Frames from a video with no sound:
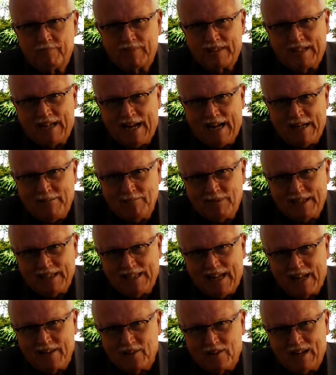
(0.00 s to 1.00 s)
came
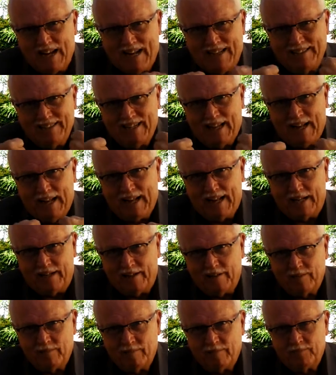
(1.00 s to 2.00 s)
together head to head.
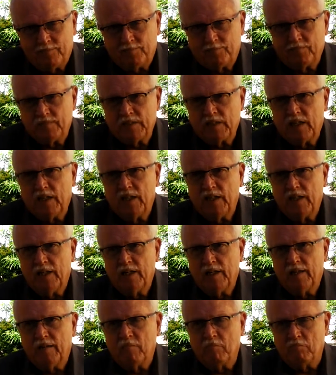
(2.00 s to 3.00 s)

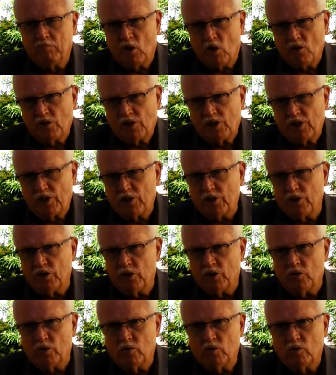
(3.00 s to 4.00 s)
Moses
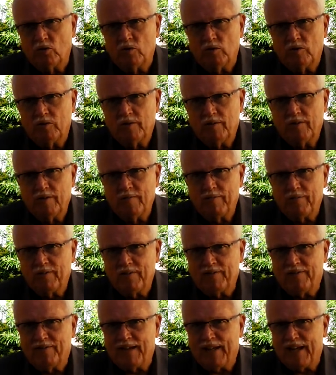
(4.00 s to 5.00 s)
knew
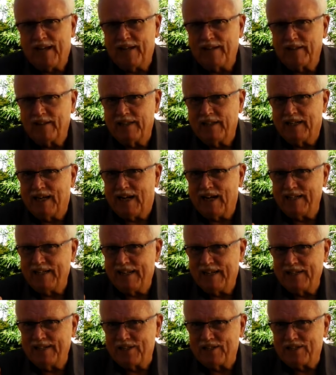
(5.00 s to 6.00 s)
that God
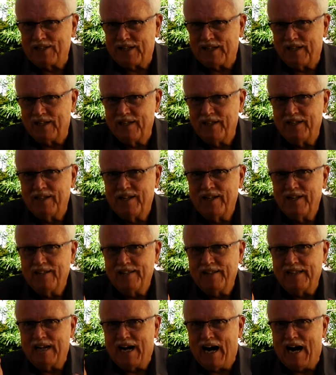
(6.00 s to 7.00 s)
had said
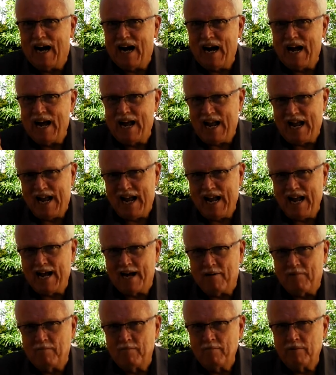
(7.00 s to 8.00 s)
the I
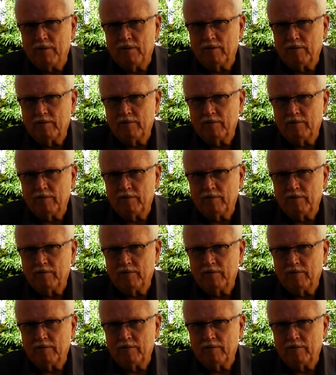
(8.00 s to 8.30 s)
am